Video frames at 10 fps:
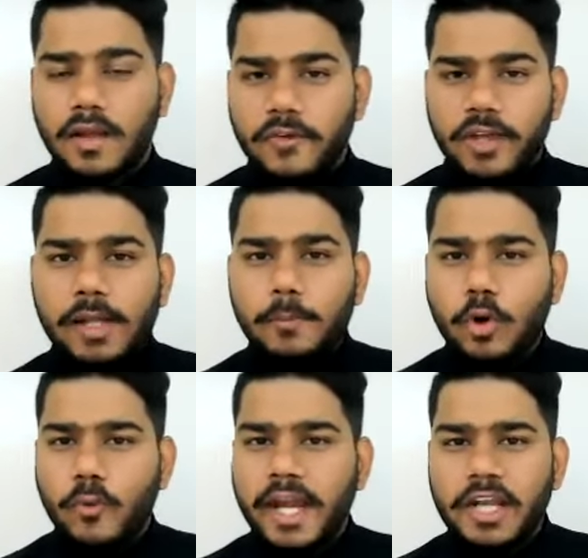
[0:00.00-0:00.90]
We will
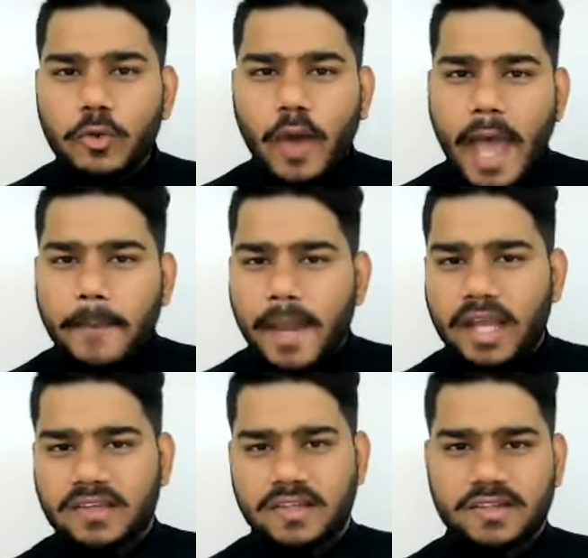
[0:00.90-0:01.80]
provide you app
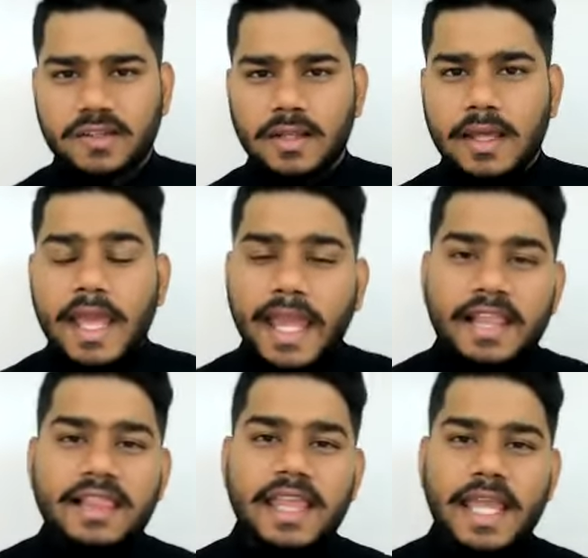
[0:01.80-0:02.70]
access.
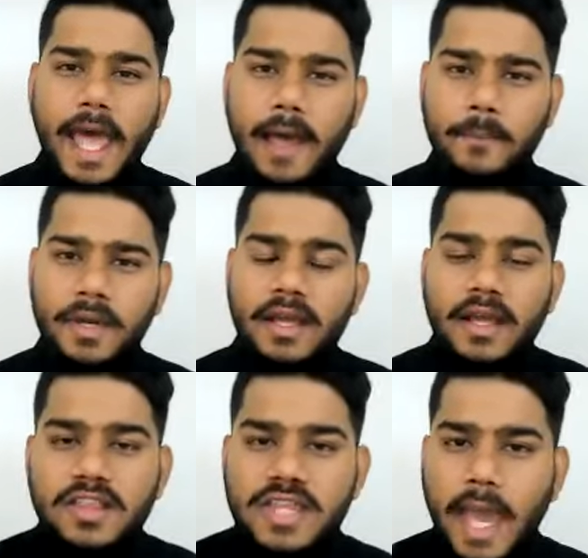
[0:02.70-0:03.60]
In the app,
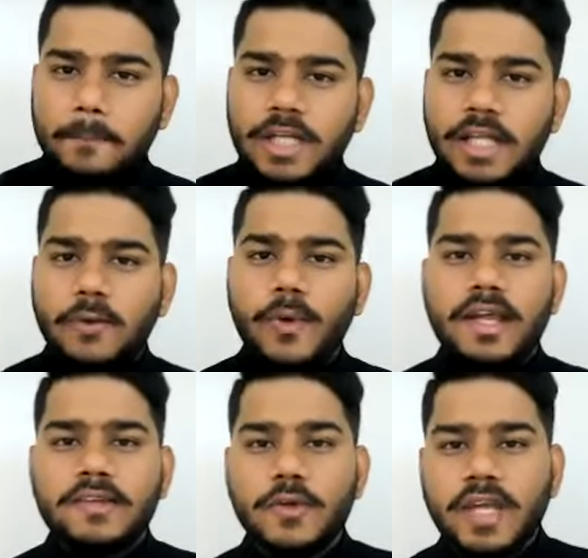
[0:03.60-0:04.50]
chapter
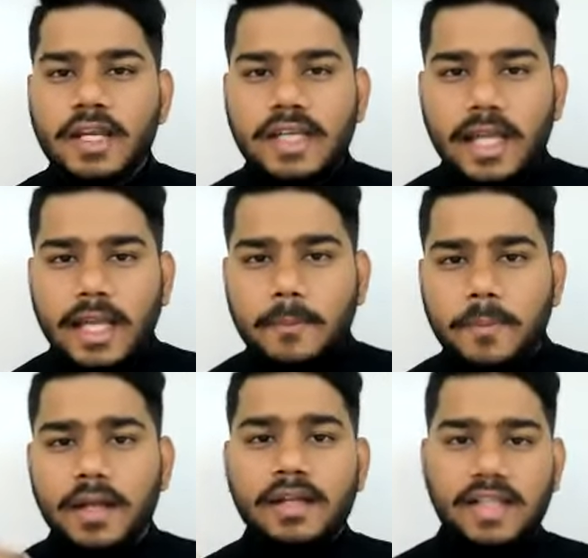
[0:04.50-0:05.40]
wise, you can take
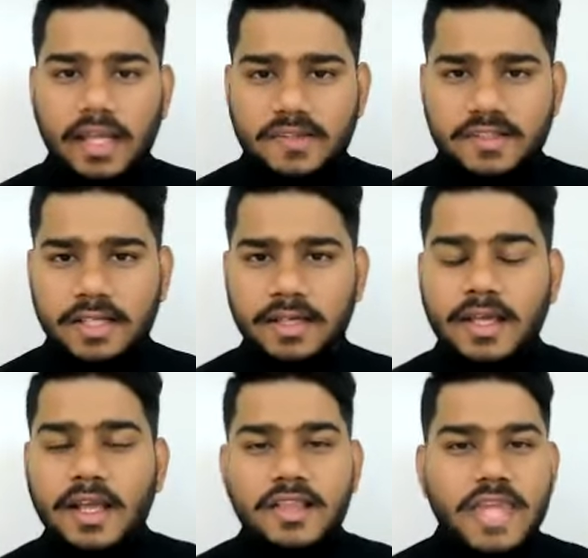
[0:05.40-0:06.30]
up test.
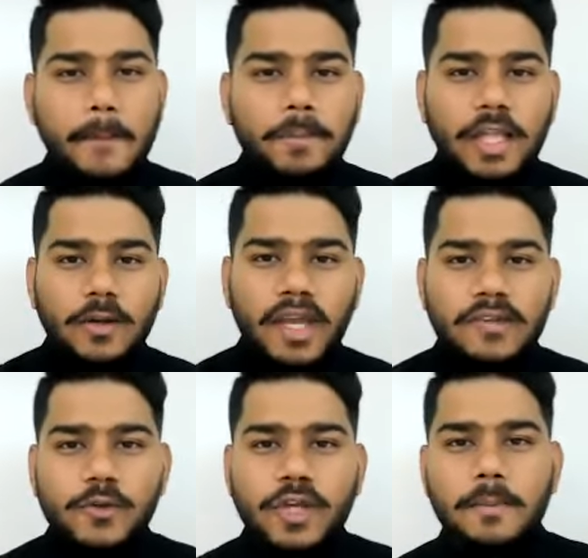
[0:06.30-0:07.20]
Chapter
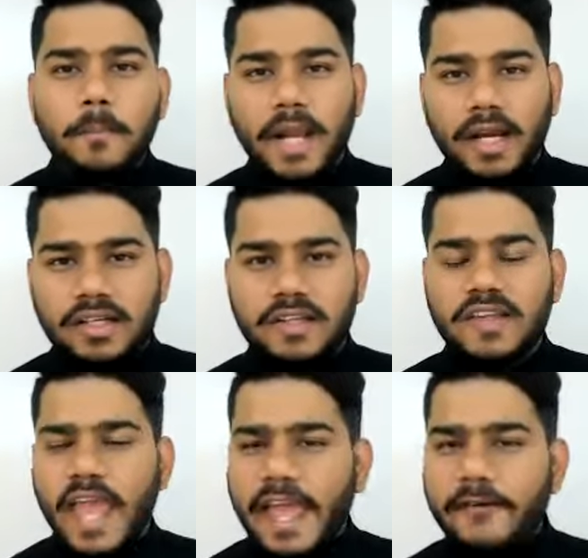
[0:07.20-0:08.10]
wise, you can
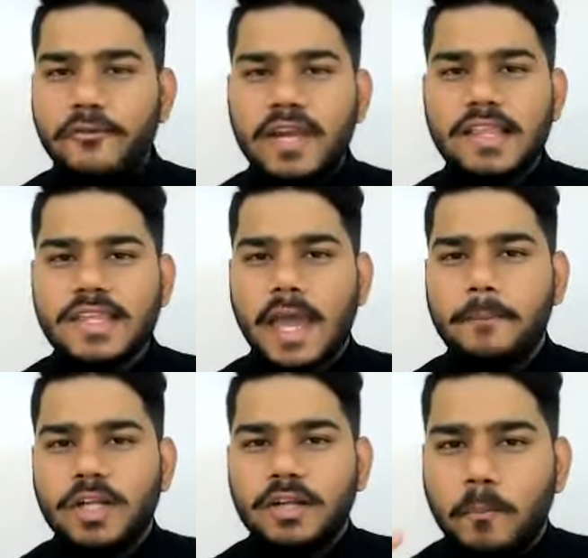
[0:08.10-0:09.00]
practice. Every
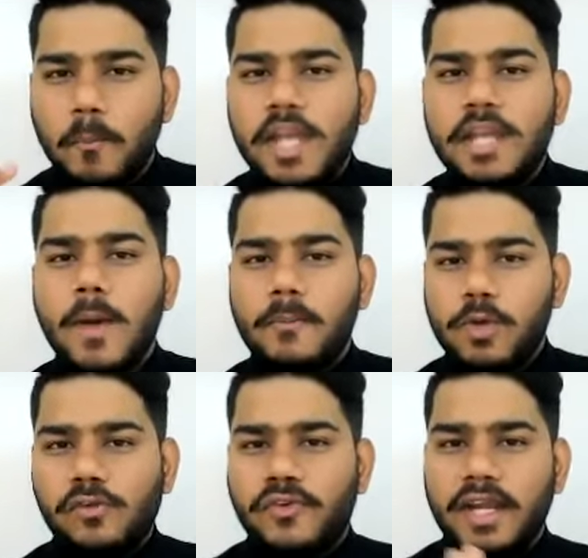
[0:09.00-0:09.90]
chapter, minimum,
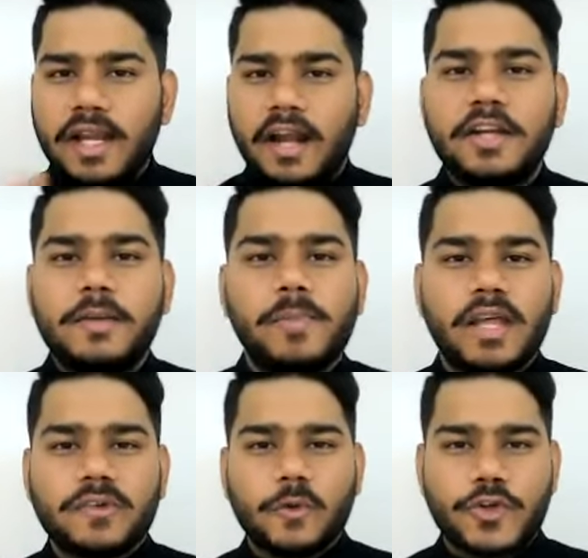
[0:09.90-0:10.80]
you'll find 100
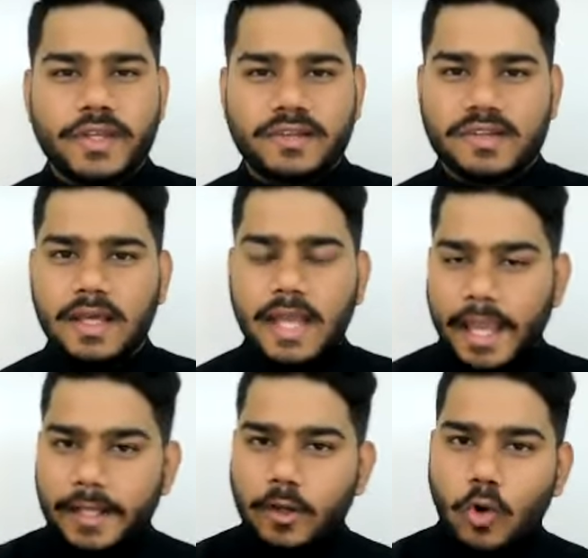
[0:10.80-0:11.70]
plus questions
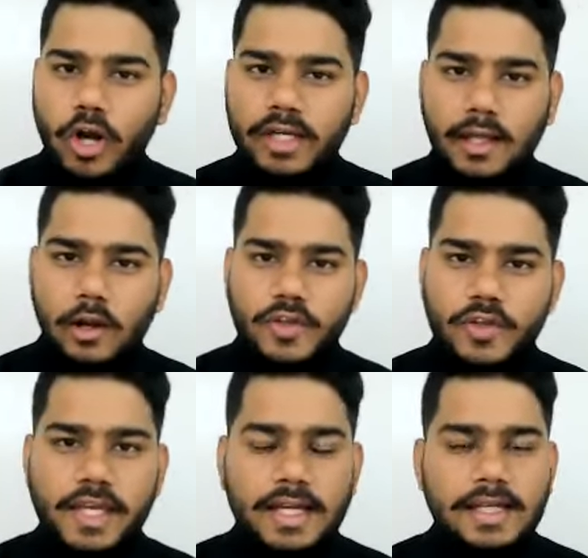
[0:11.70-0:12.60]
in quant,
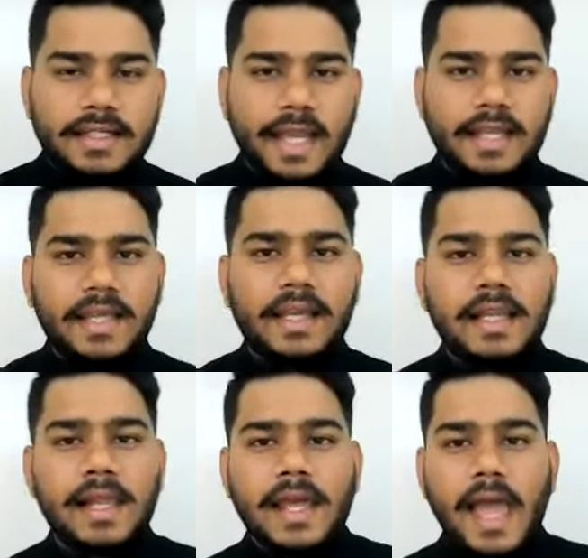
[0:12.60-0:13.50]
logical,
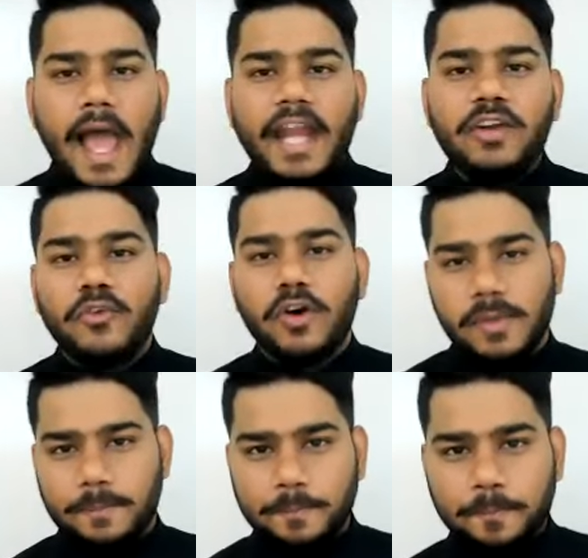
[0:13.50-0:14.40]
technical, and verbal.